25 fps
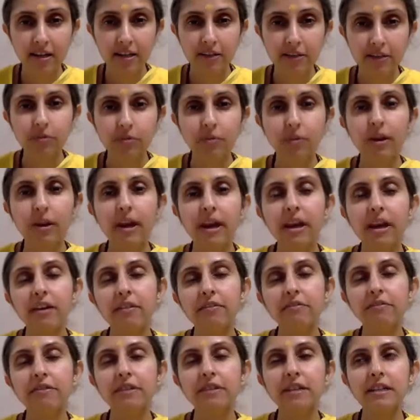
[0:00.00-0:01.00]
So
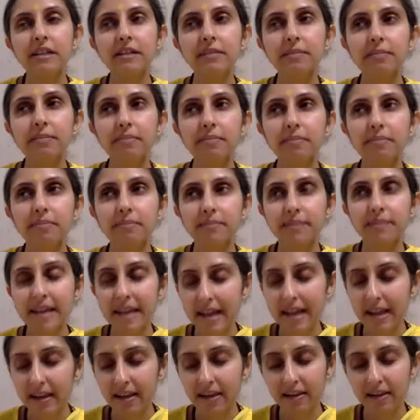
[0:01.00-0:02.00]
every
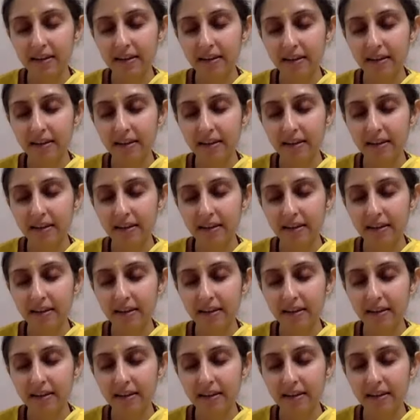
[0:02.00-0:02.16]
day